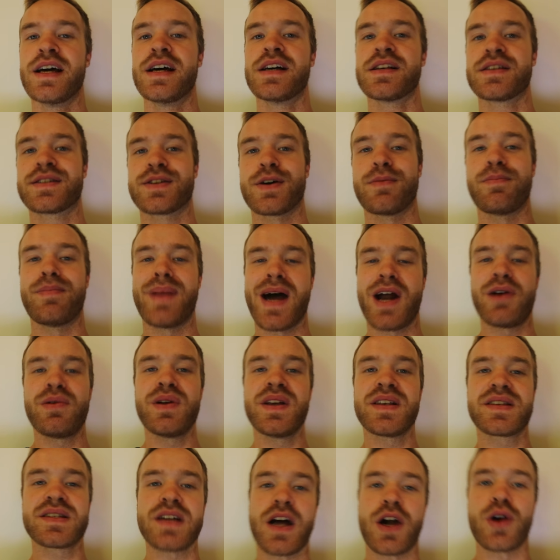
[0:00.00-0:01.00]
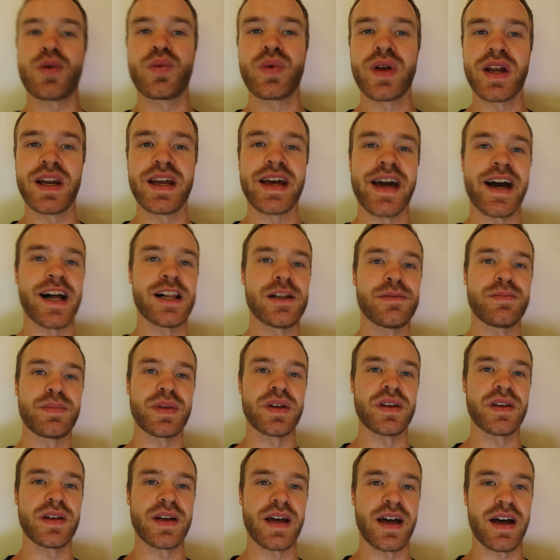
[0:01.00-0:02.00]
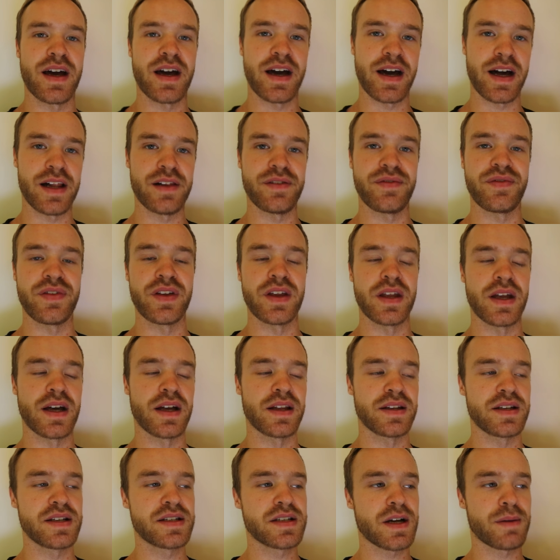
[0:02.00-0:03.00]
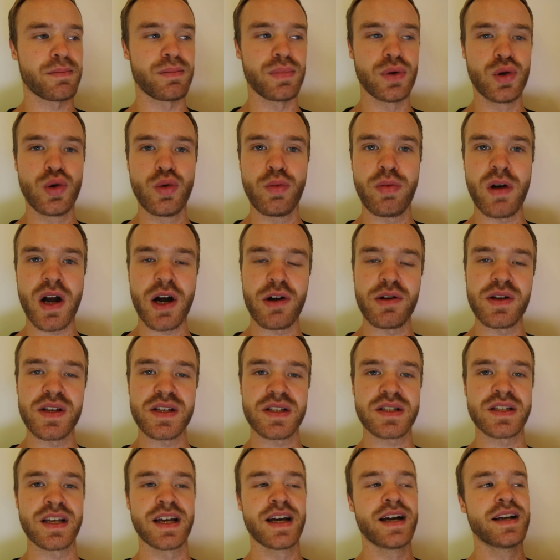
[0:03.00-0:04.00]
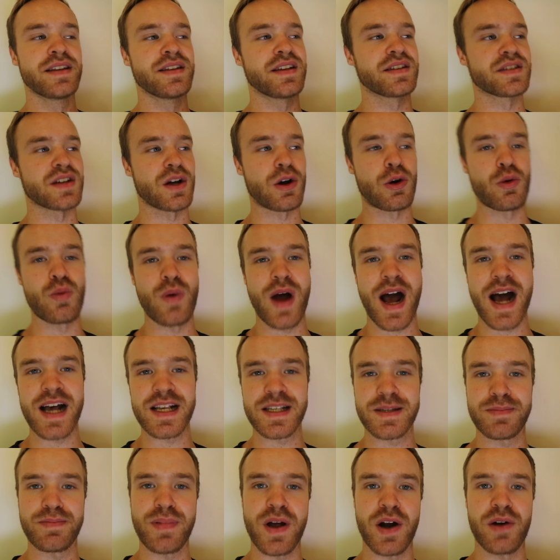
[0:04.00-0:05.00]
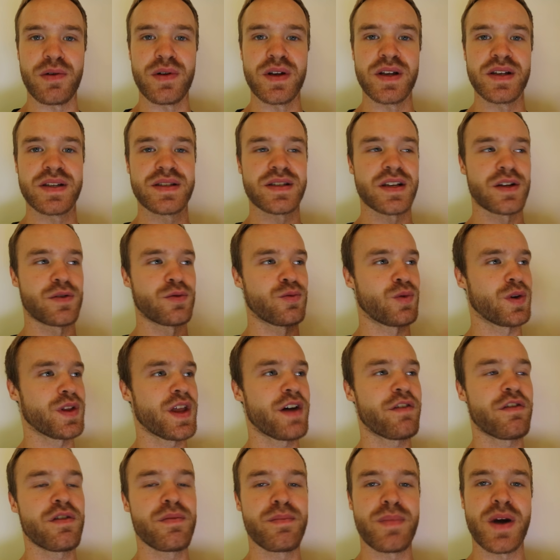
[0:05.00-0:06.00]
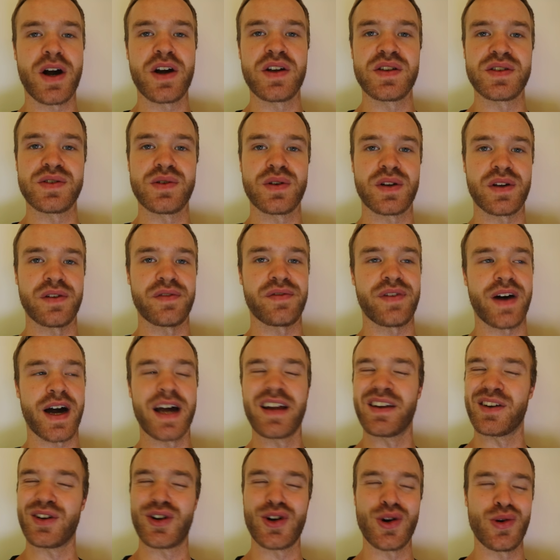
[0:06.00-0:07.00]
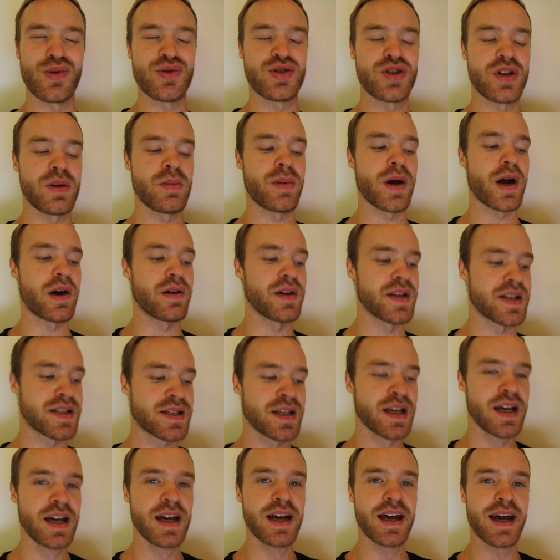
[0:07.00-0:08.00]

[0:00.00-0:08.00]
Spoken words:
So berries are really healthy. And these are blueberries, these are raspberries, and whatever berries you can find, goji berries.